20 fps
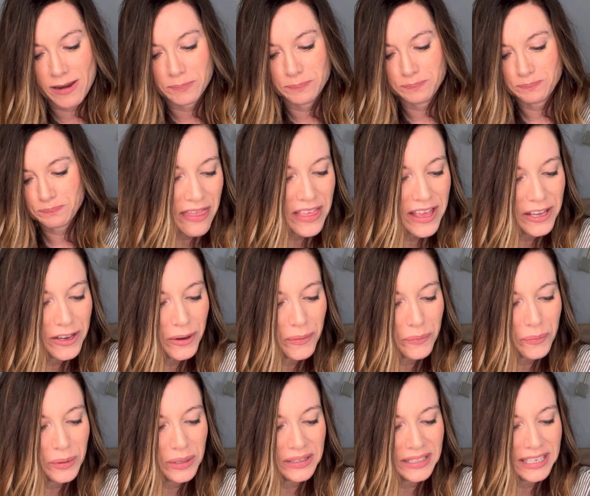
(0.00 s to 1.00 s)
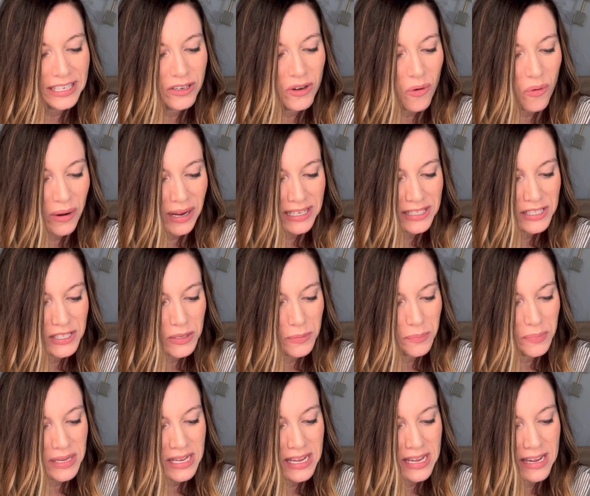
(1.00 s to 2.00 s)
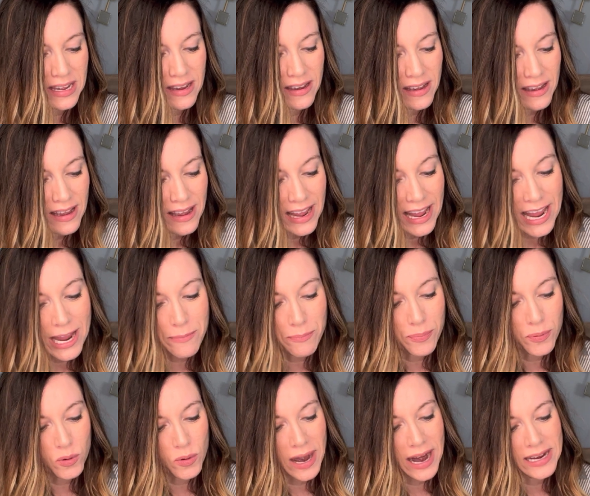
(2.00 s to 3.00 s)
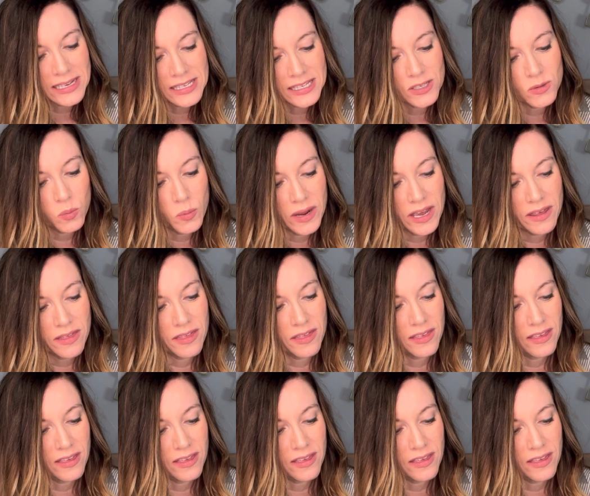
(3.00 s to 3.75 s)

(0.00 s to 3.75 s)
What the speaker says: I think you're really going to be impressed with